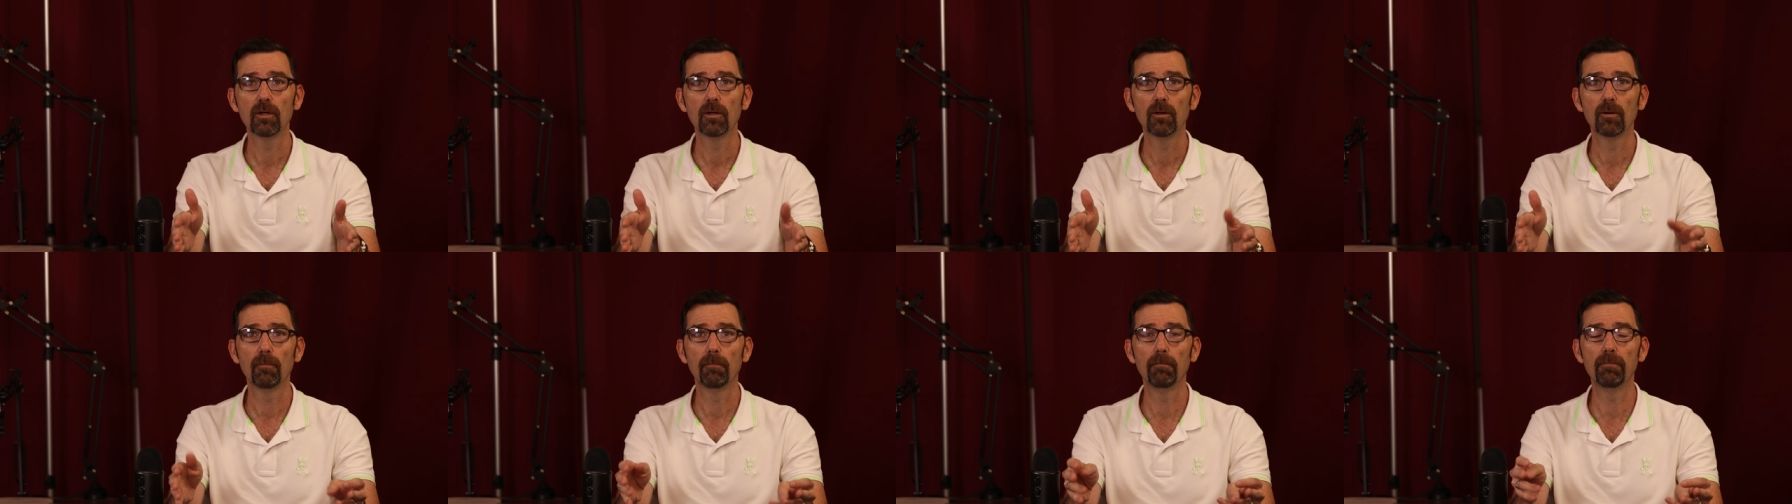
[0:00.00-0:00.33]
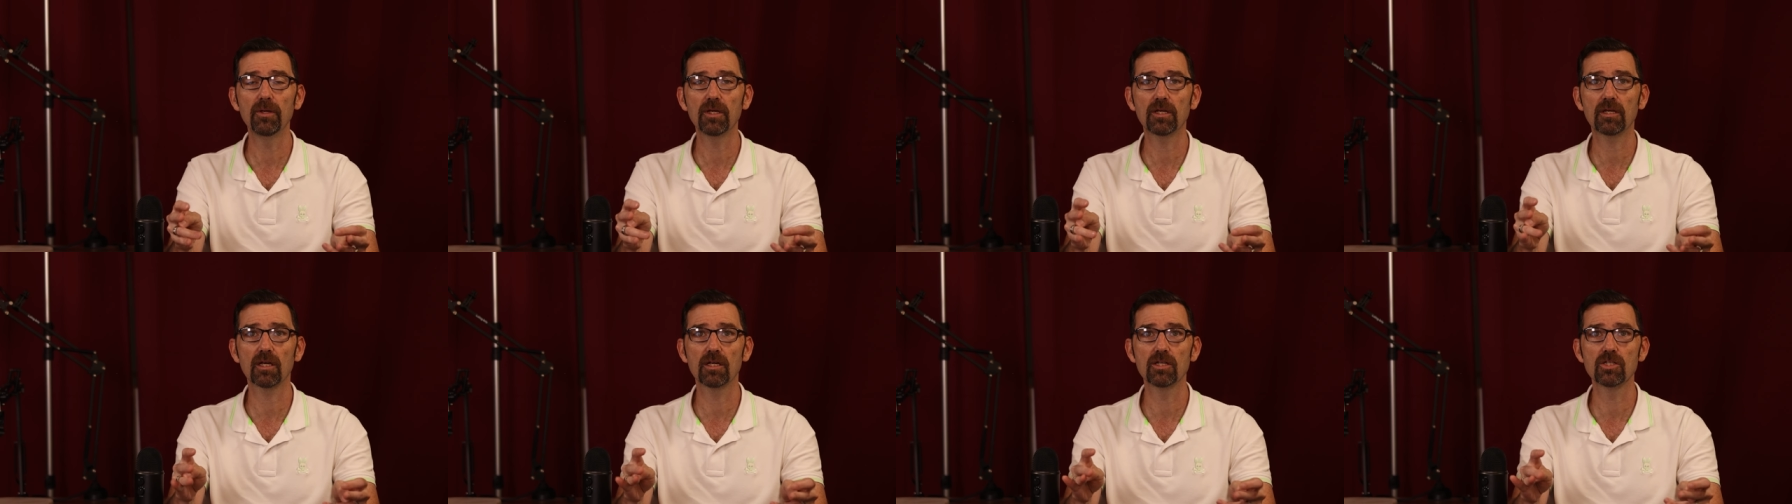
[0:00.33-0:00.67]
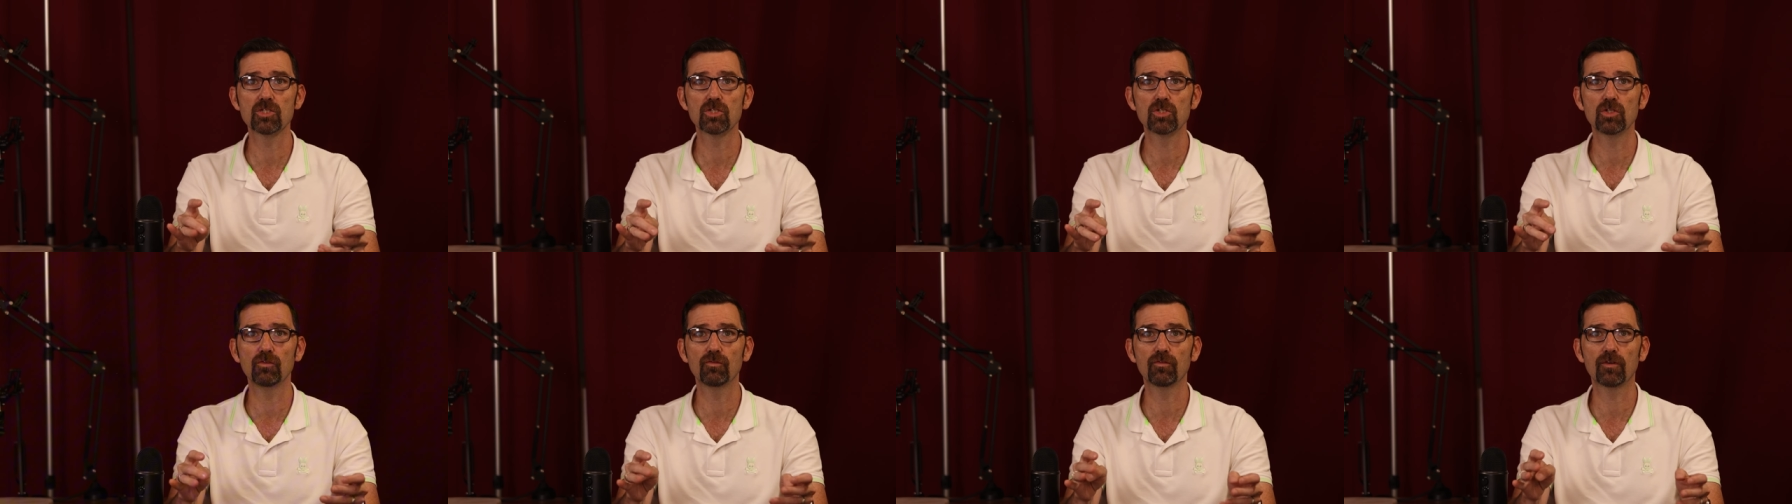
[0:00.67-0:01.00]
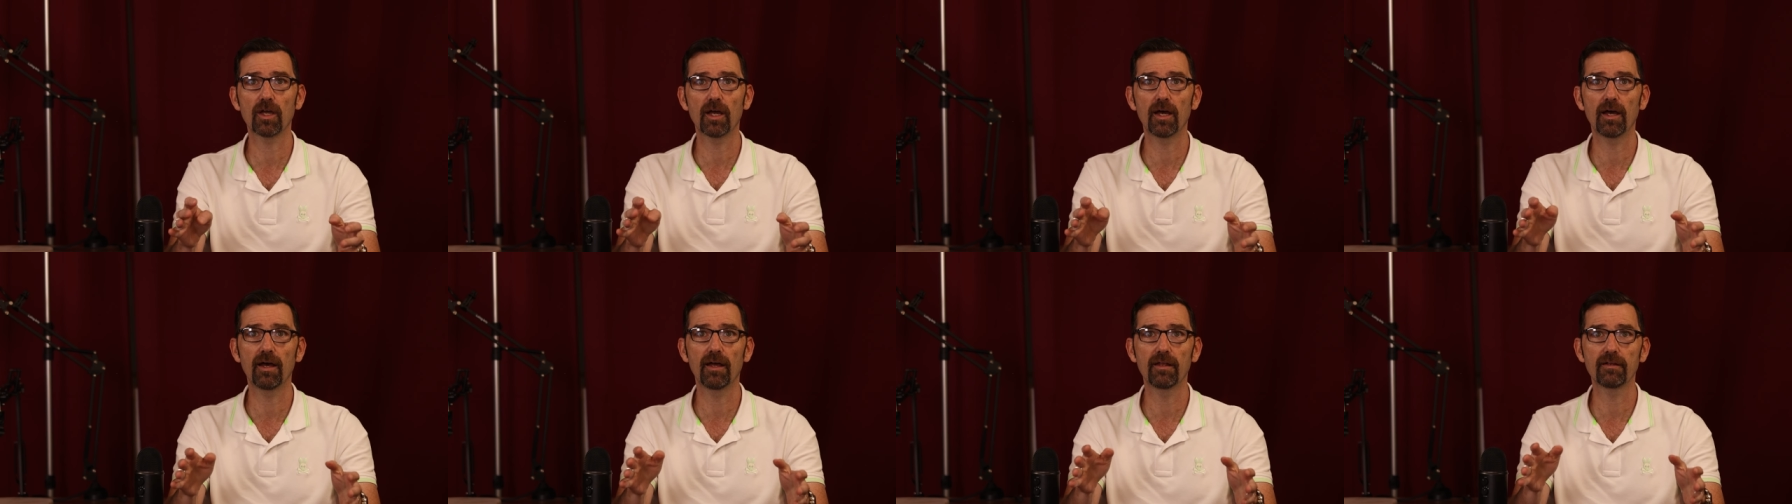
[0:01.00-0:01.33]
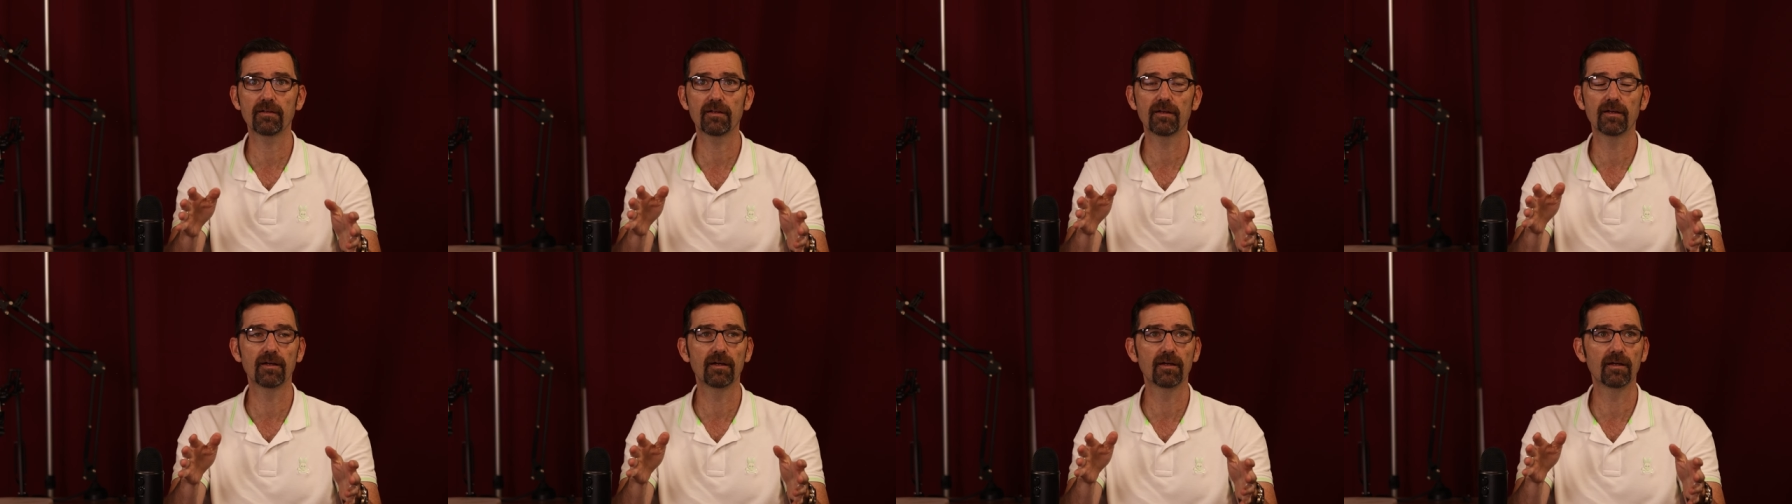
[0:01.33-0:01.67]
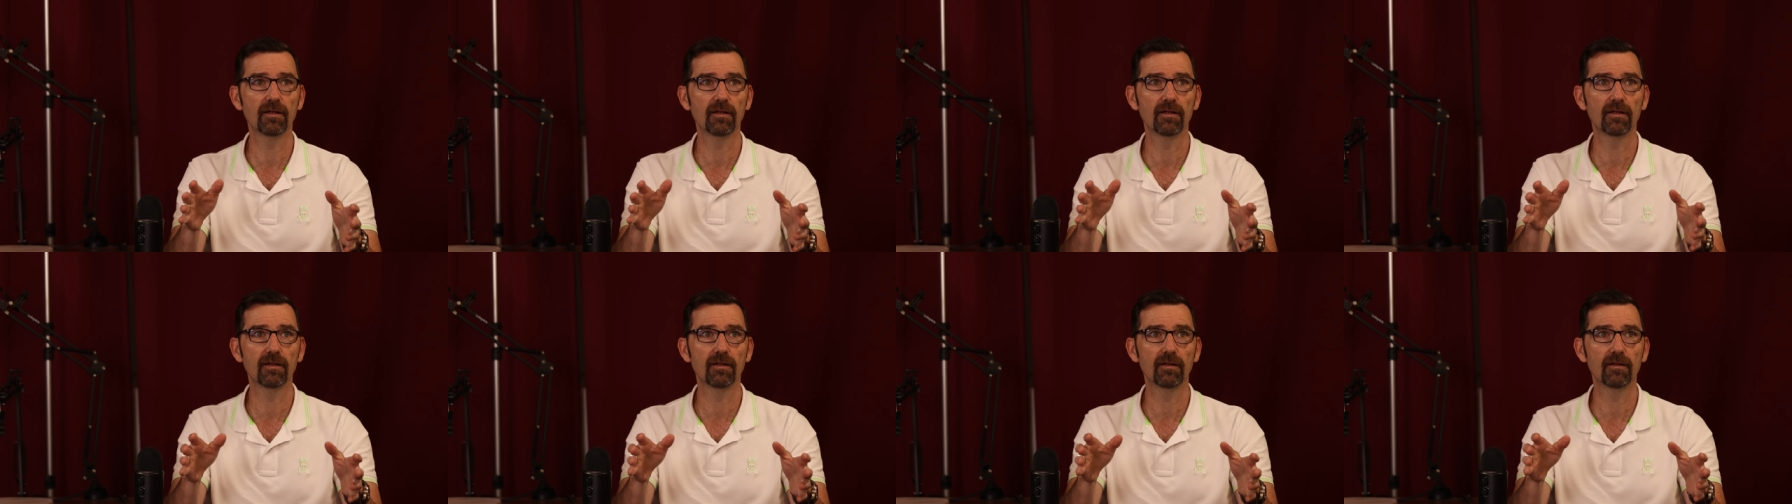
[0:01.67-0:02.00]
because you've got
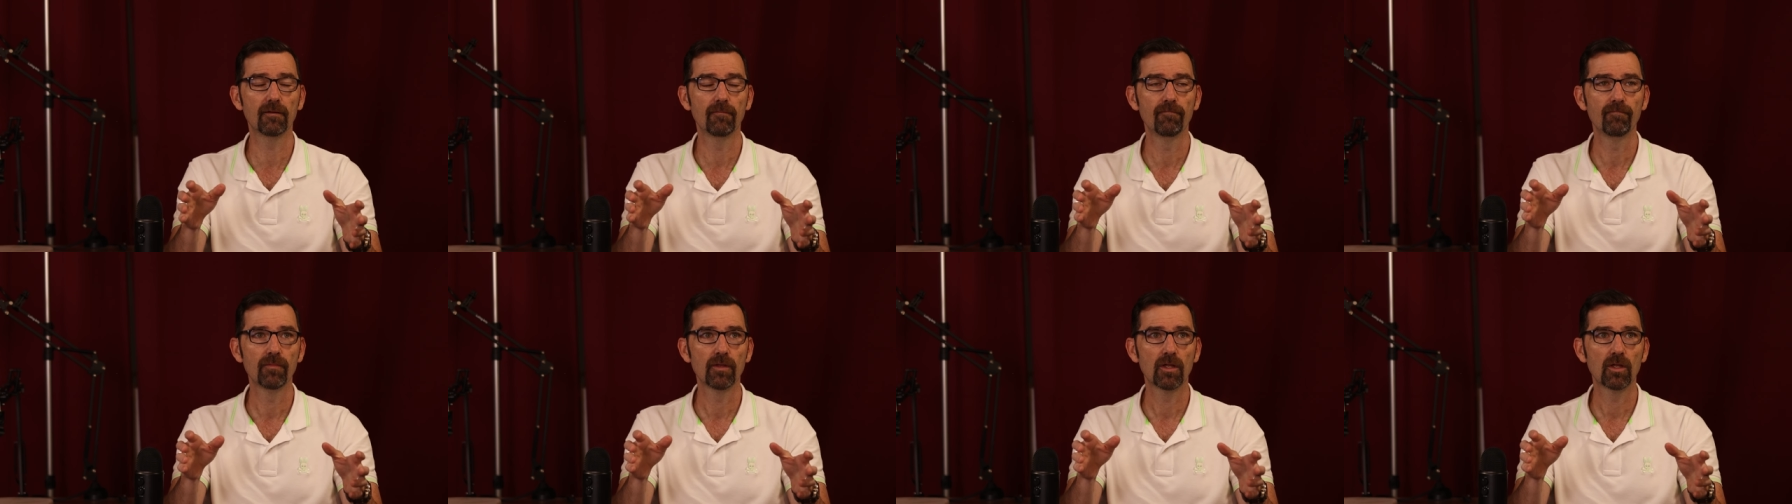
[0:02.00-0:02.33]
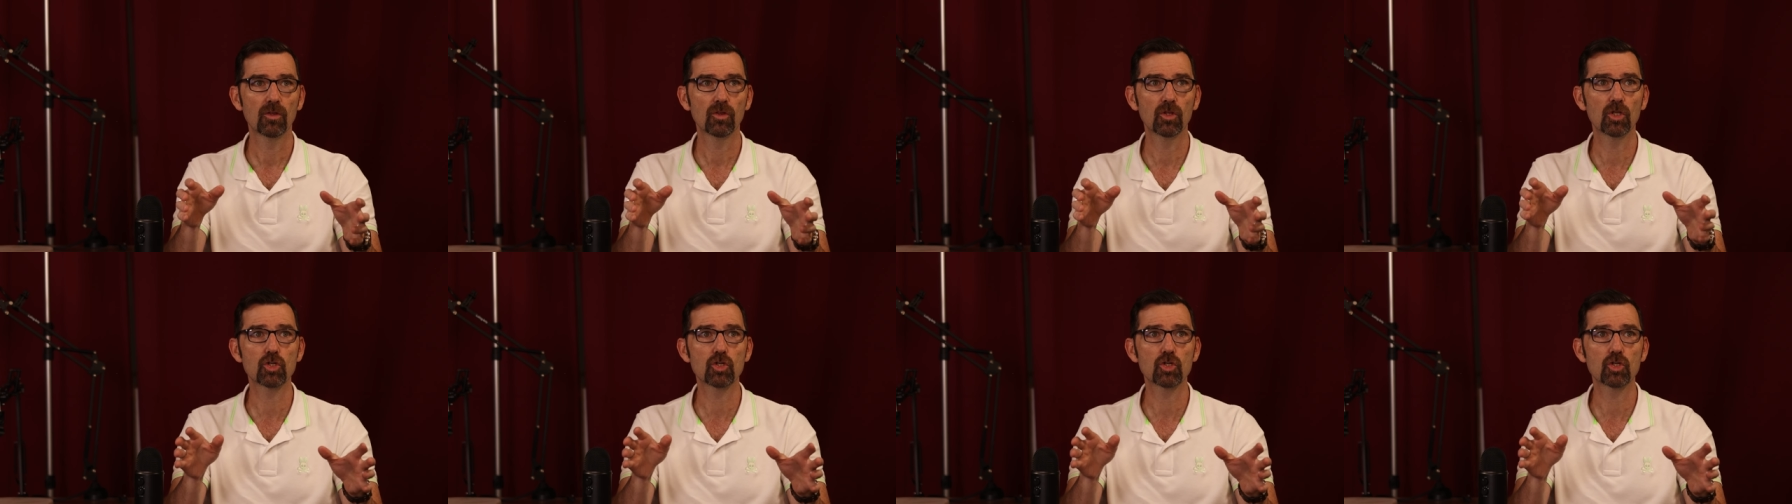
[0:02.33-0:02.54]
the